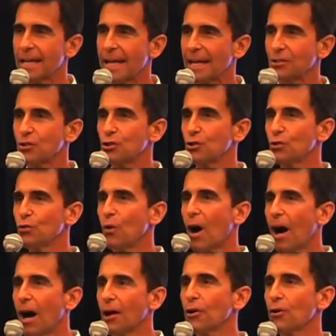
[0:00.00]
get to
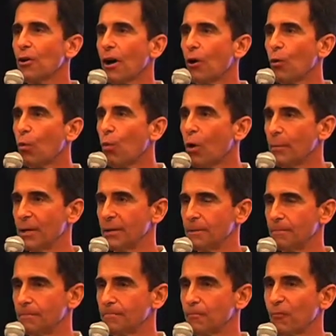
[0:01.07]
honor a
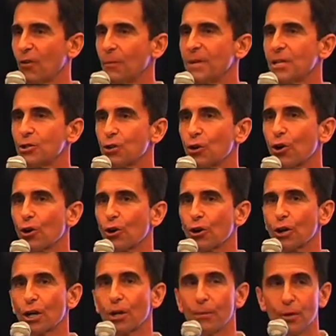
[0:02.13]
woman from his or
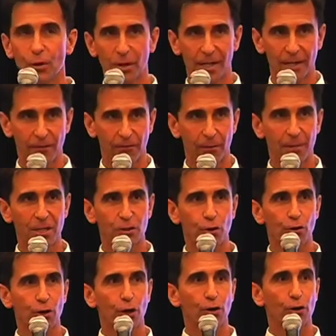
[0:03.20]
her community, from his or
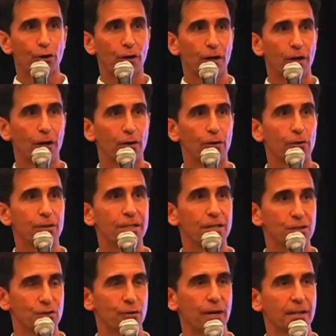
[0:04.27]
her
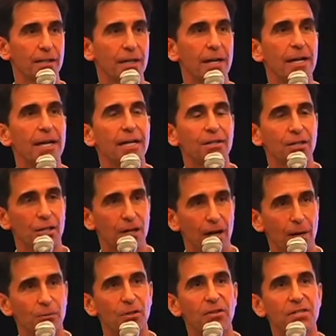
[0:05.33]
district, to
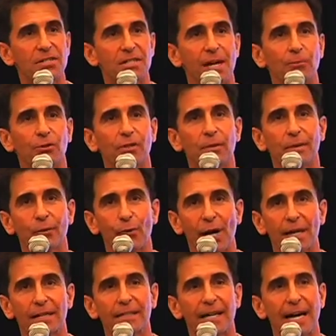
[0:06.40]
come to the Assembly to be
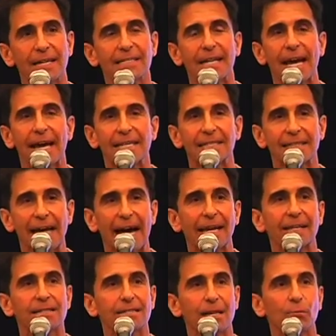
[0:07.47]
recognized as
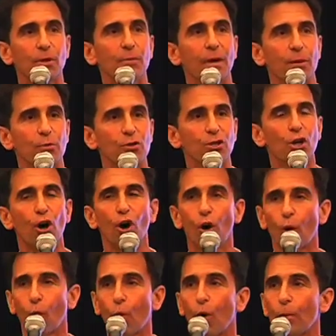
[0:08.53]
that Assembly member's
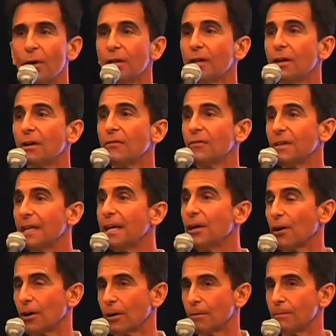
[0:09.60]
Woman of the
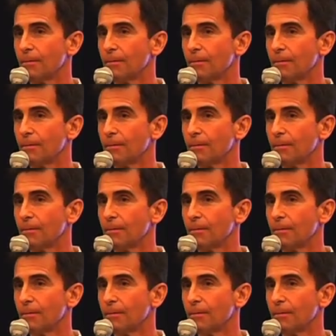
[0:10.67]
Year.